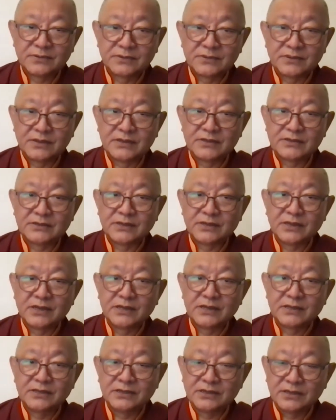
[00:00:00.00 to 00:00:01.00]
That
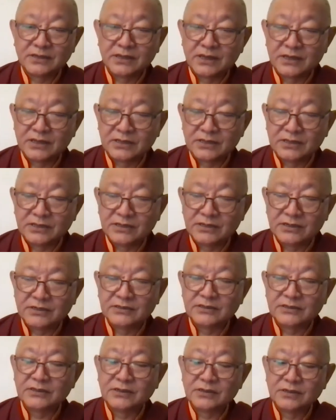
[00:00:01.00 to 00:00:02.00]
I
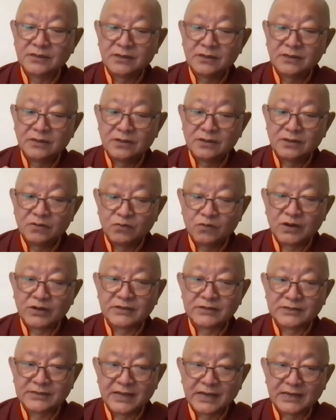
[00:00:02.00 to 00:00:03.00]
learn
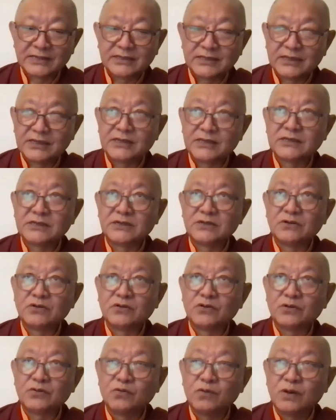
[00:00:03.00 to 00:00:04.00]
one technique
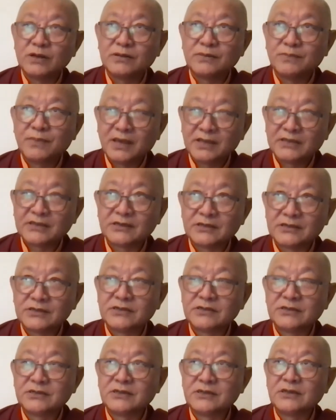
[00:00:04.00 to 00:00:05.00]
or one
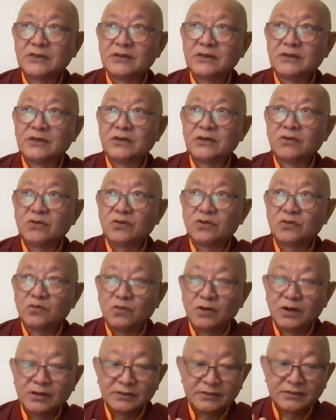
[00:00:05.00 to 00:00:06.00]
method or
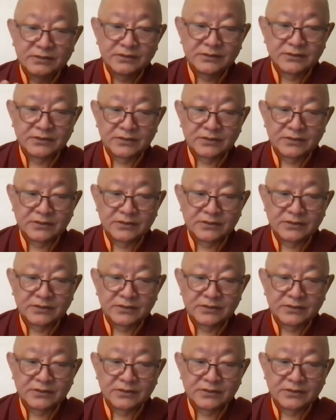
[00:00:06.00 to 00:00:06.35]
one,